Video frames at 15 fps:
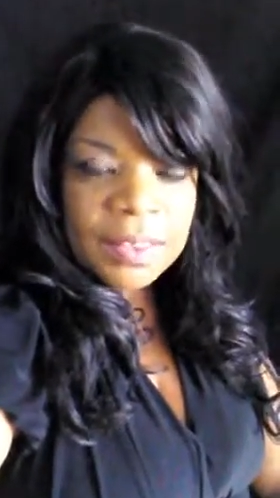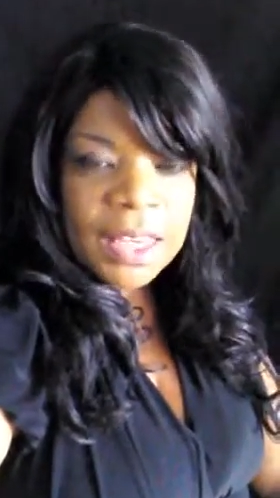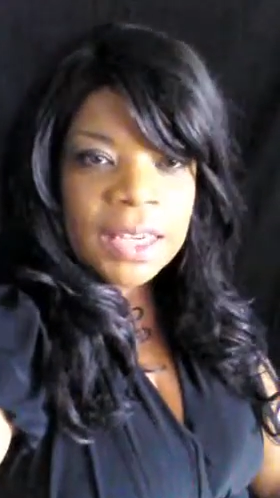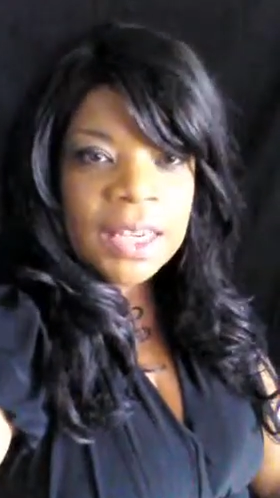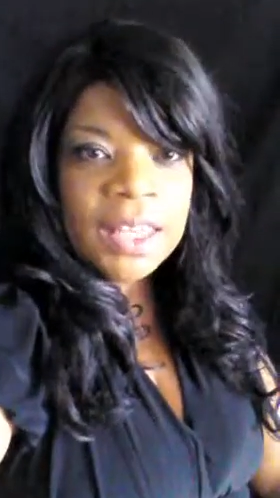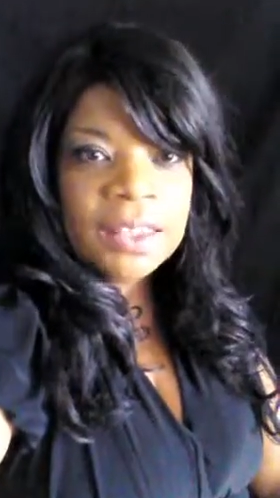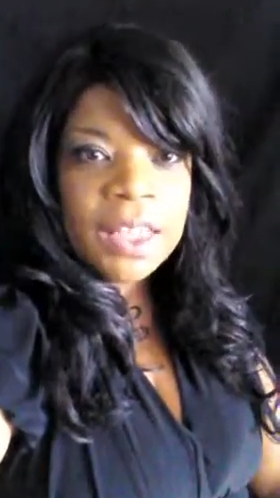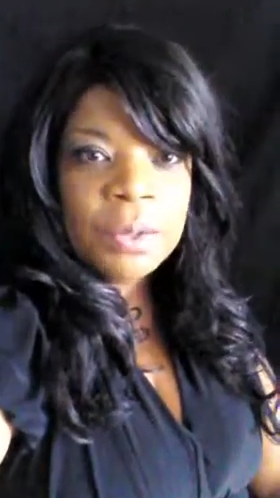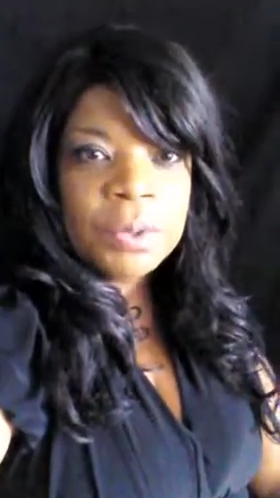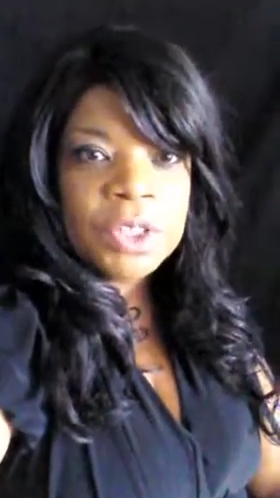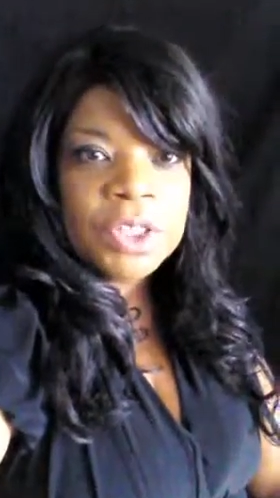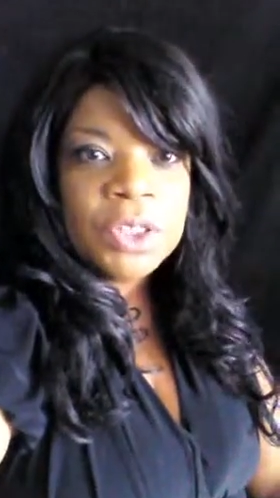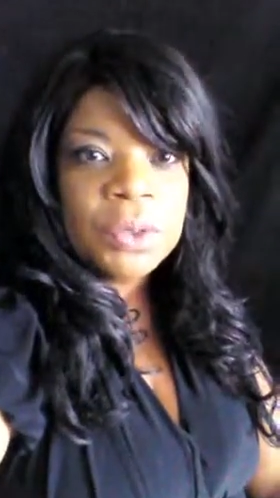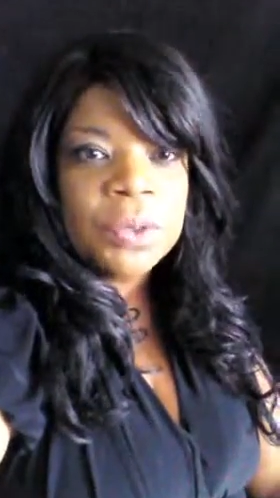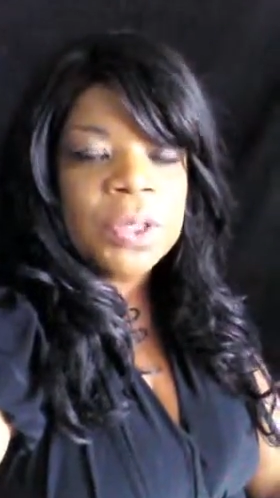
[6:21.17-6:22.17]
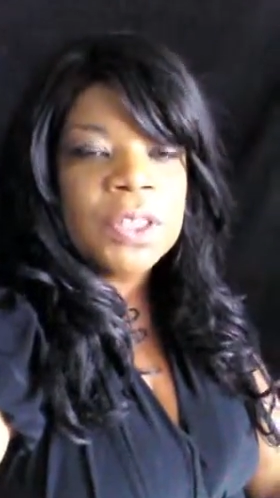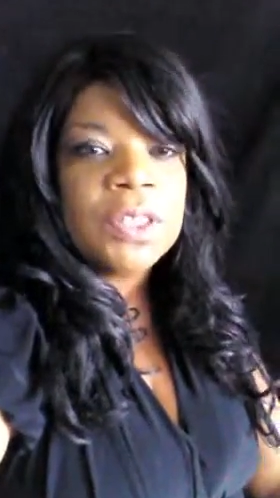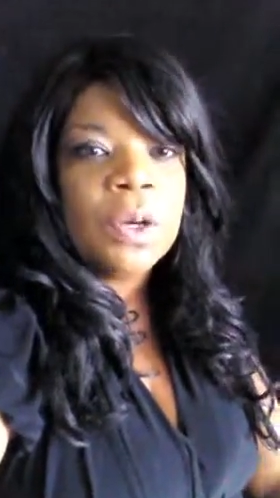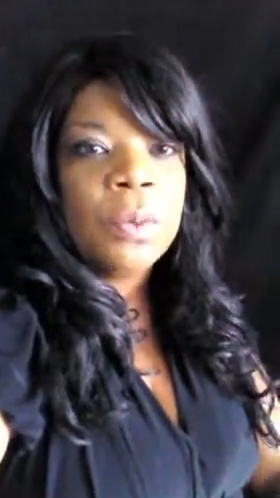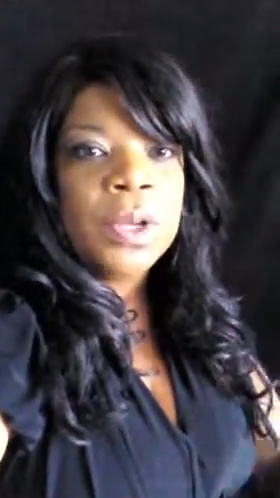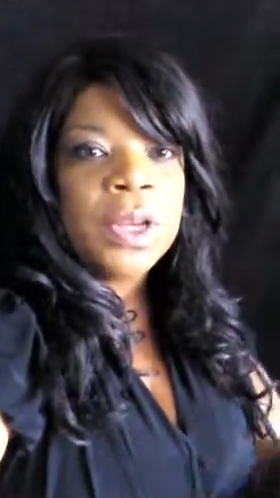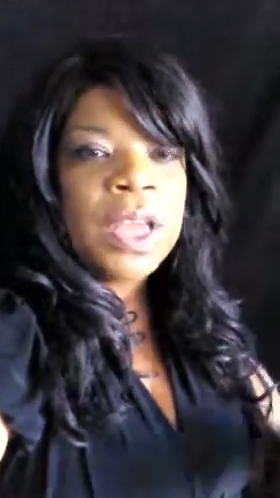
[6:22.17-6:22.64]
That knee thing was doing it.
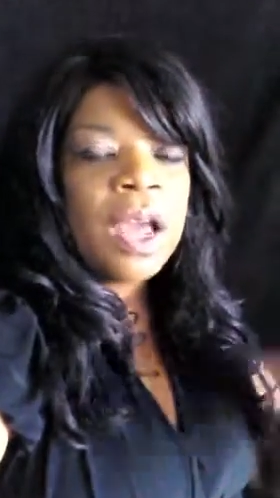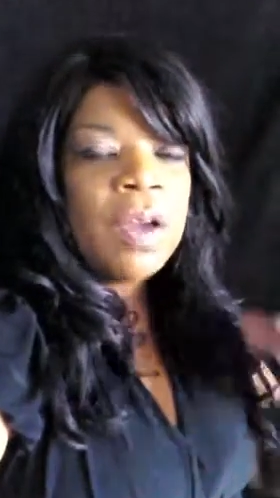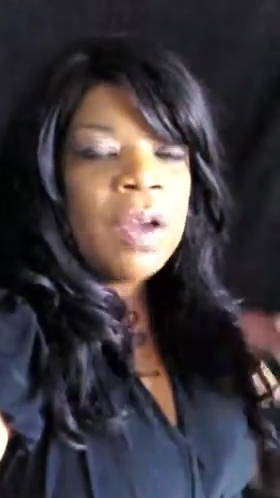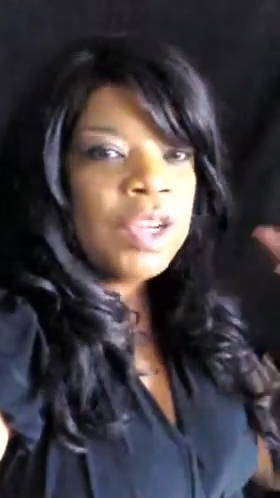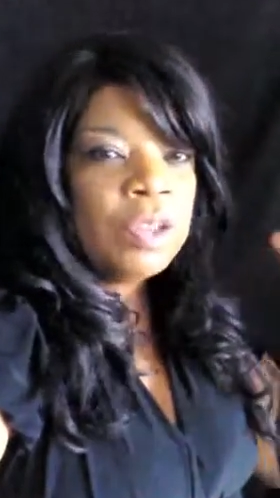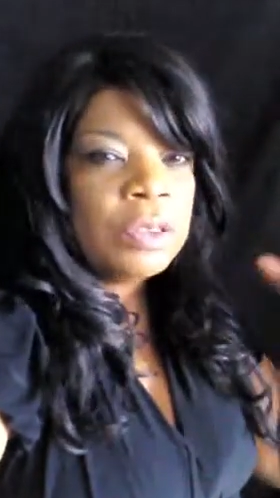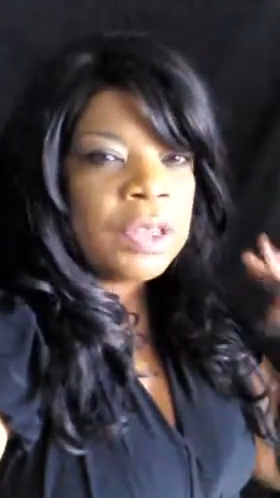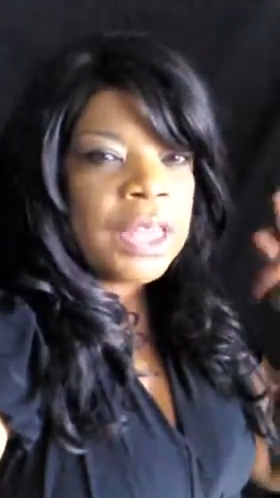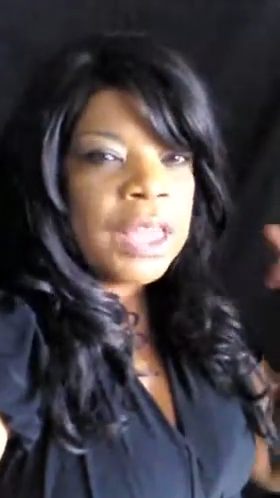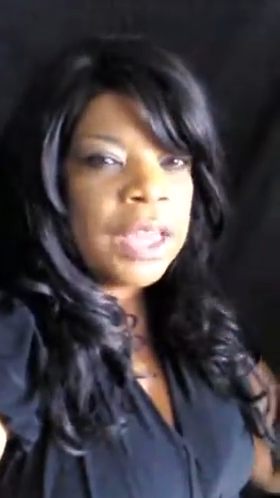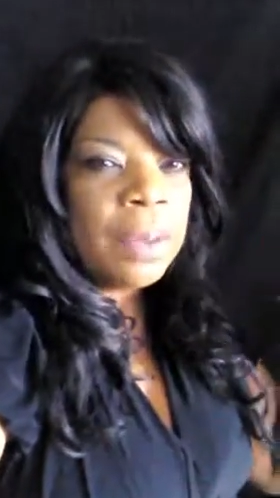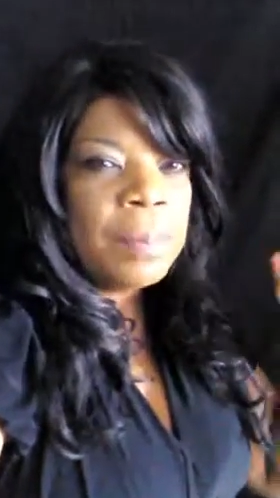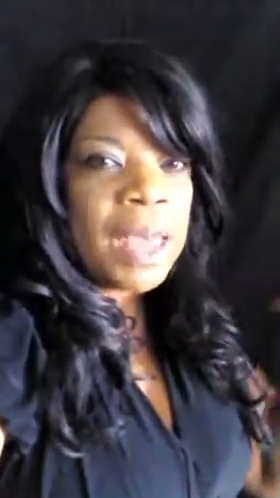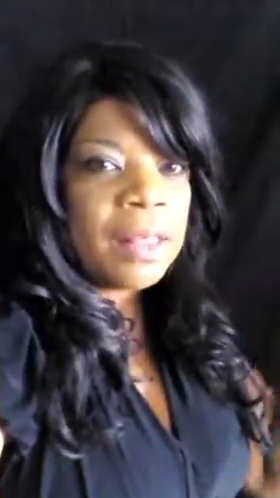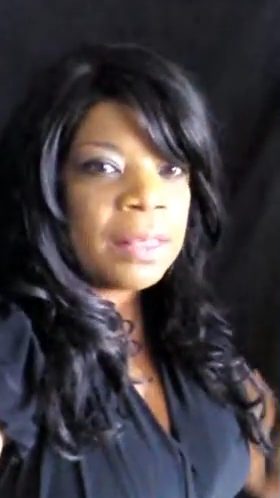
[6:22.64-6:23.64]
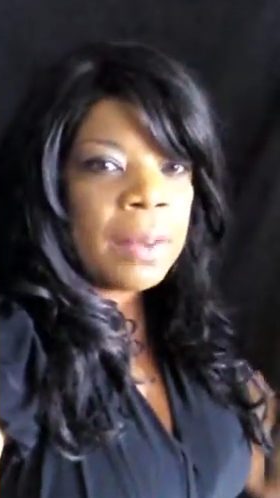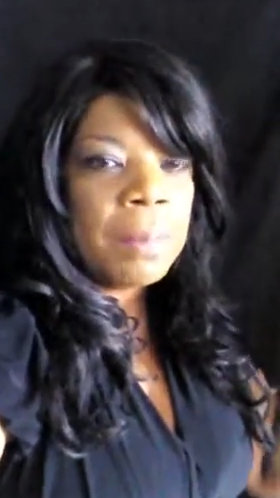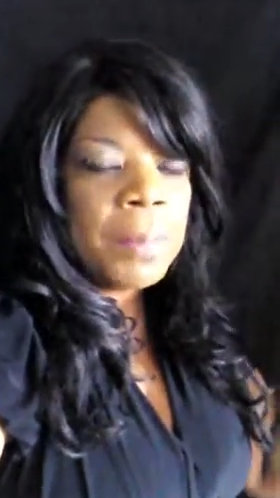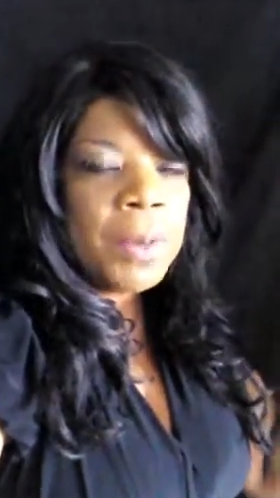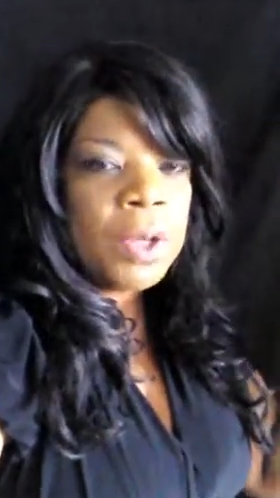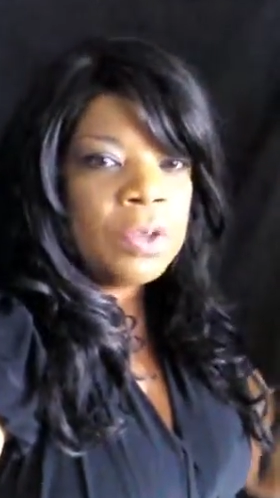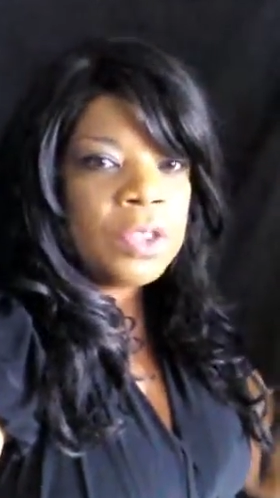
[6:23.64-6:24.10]
So whatever you think about the
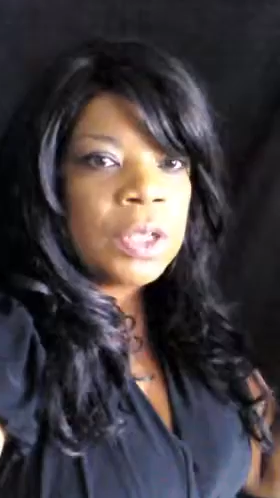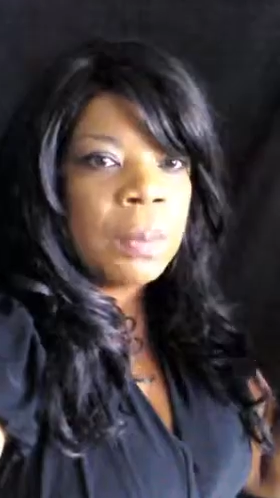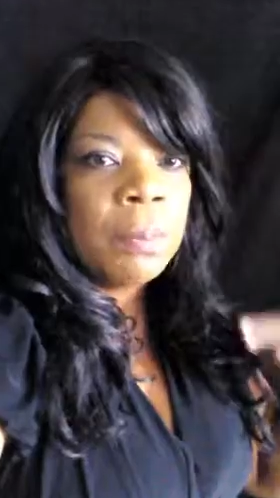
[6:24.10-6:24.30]
most,